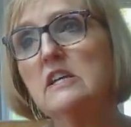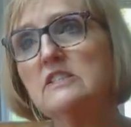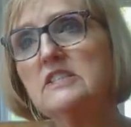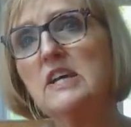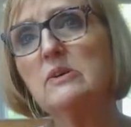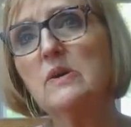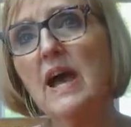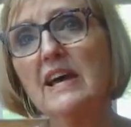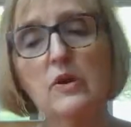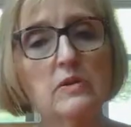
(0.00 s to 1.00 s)
So
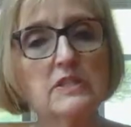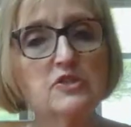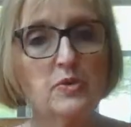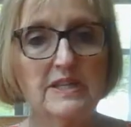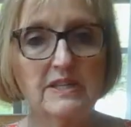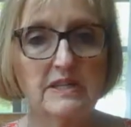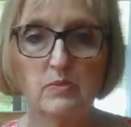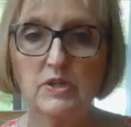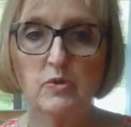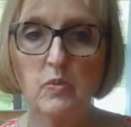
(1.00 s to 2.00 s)
at Holy Trinity,
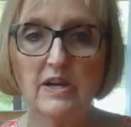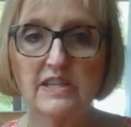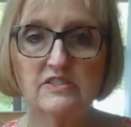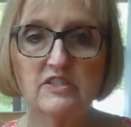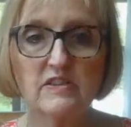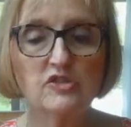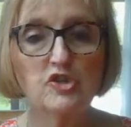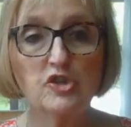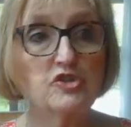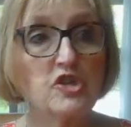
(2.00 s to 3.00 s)
when you walk into the
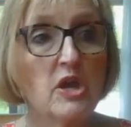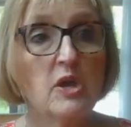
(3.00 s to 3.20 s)
church,